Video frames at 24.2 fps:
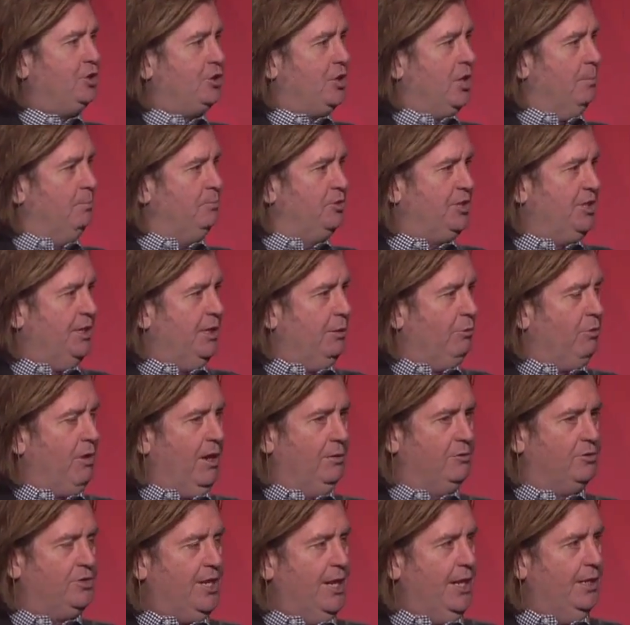comes in at
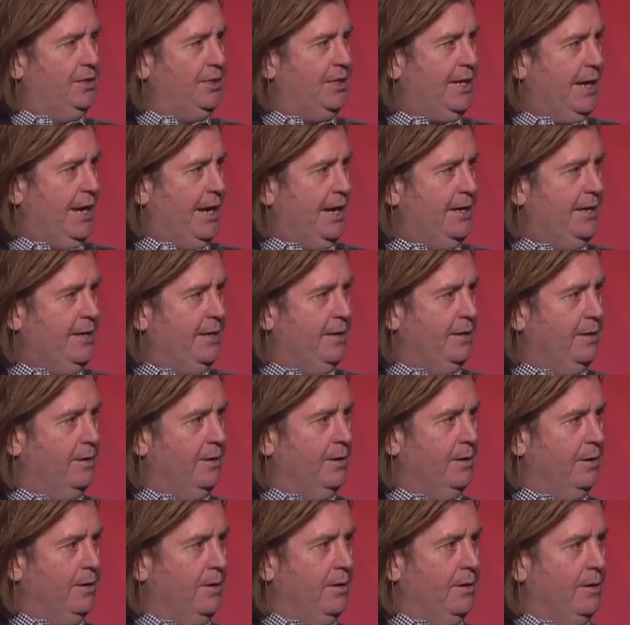around 10K.
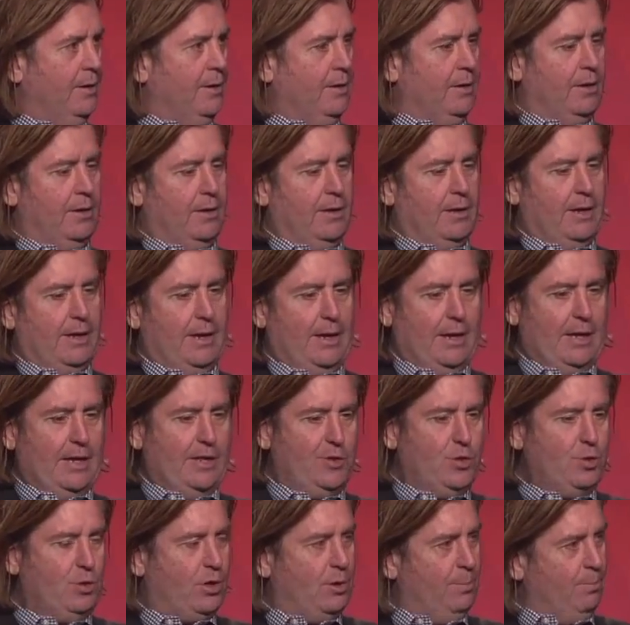If
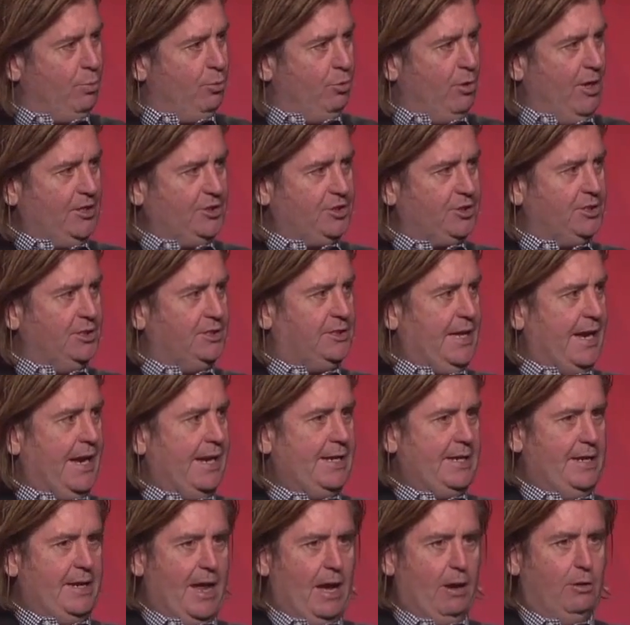you compress the
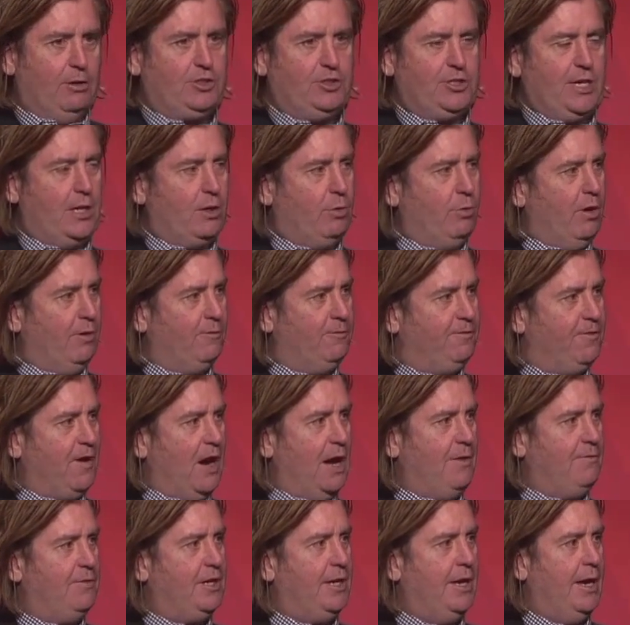data, now it's down around
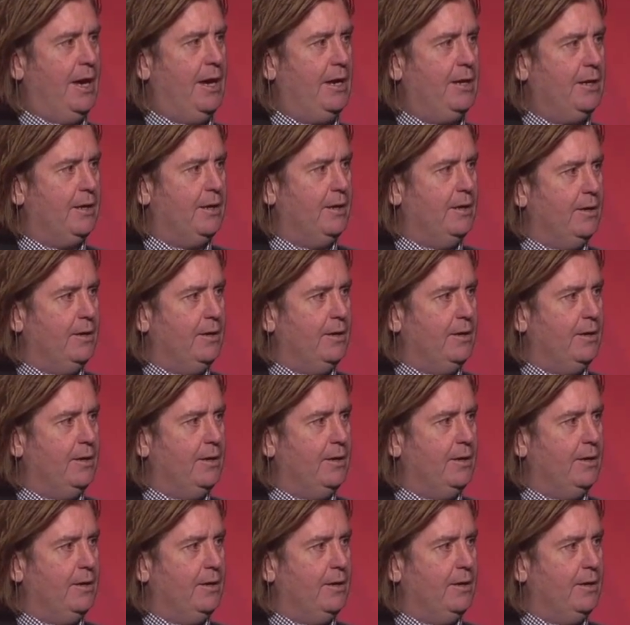5K.